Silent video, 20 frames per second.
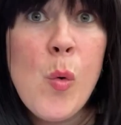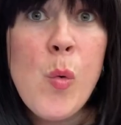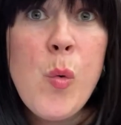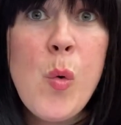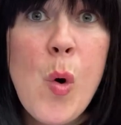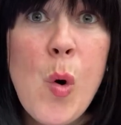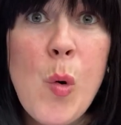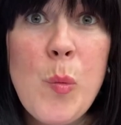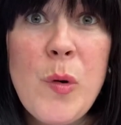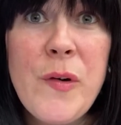
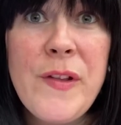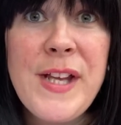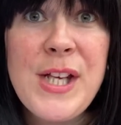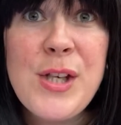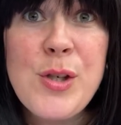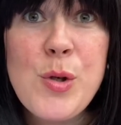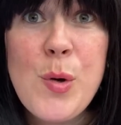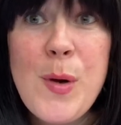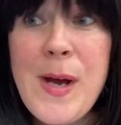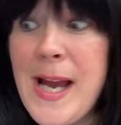What were they
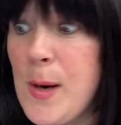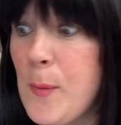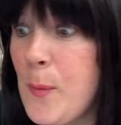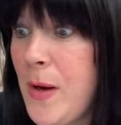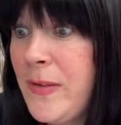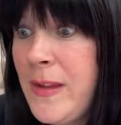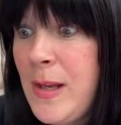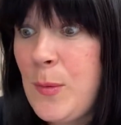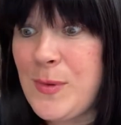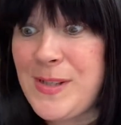doing
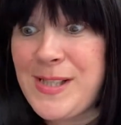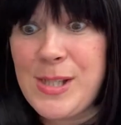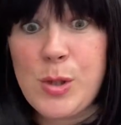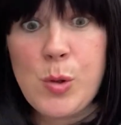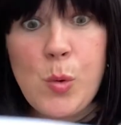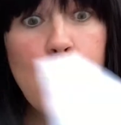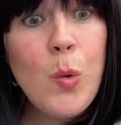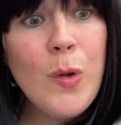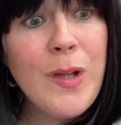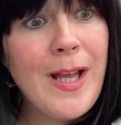when it was
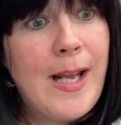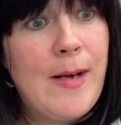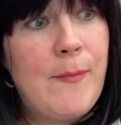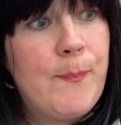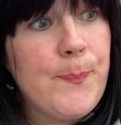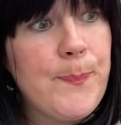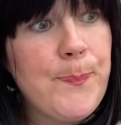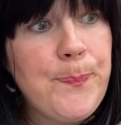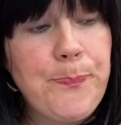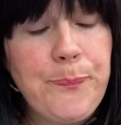stolen?
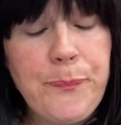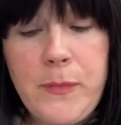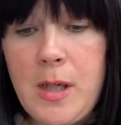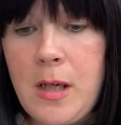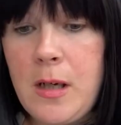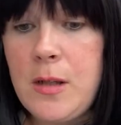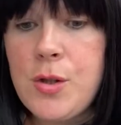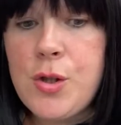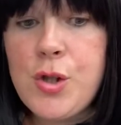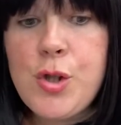
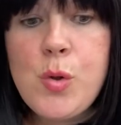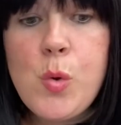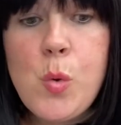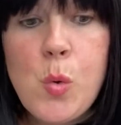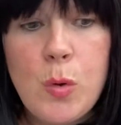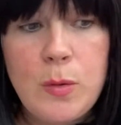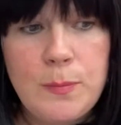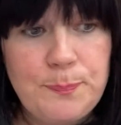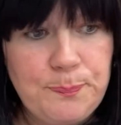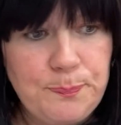
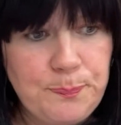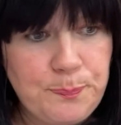So,